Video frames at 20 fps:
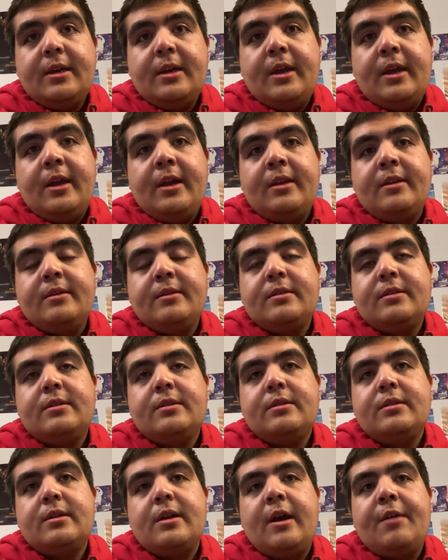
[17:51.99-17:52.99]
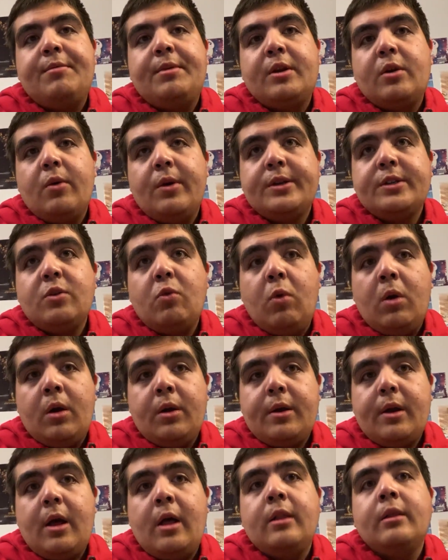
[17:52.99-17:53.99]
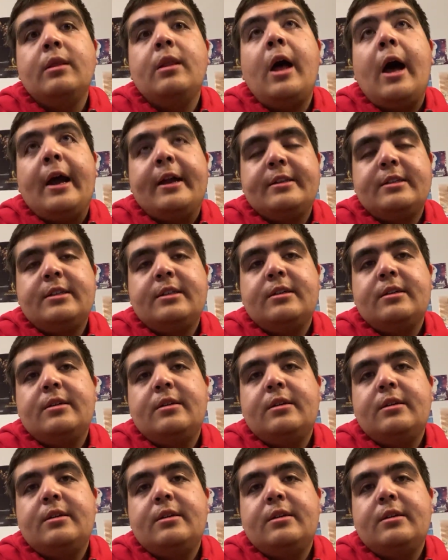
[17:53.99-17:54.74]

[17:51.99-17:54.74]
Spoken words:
and I've been going to work a lot.